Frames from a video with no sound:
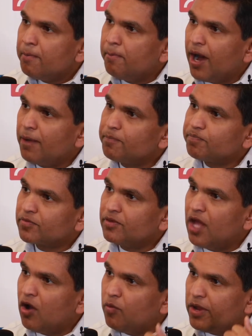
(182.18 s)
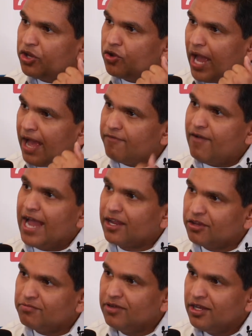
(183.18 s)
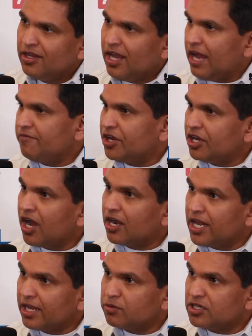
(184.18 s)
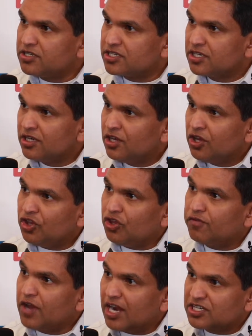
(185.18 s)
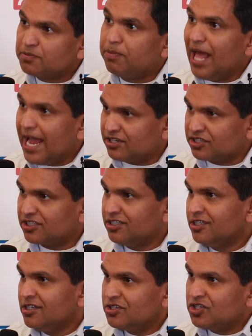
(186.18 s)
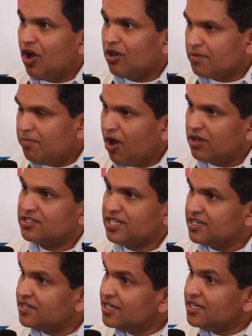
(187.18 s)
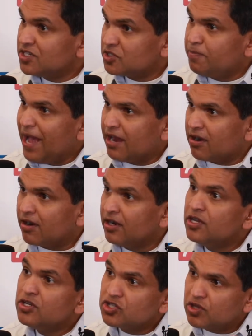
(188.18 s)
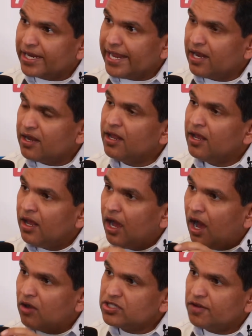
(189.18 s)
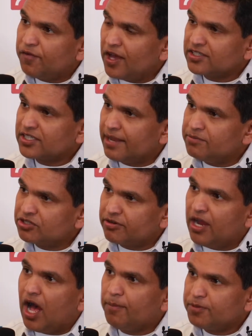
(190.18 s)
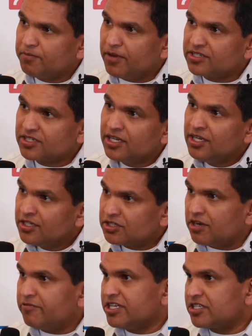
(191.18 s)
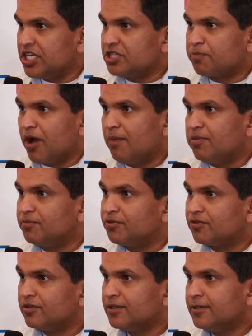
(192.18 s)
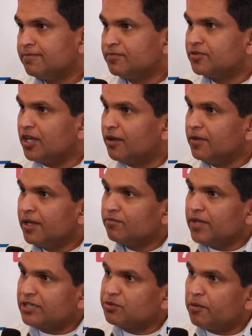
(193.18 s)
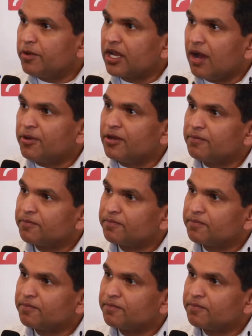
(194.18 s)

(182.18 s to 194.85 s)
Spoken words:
But now when you have vacuum and when you got liquids, you've got splash, solder balls, and spatter. So again, how is the flux chemistry optimized to address these problems? So that's where we come in.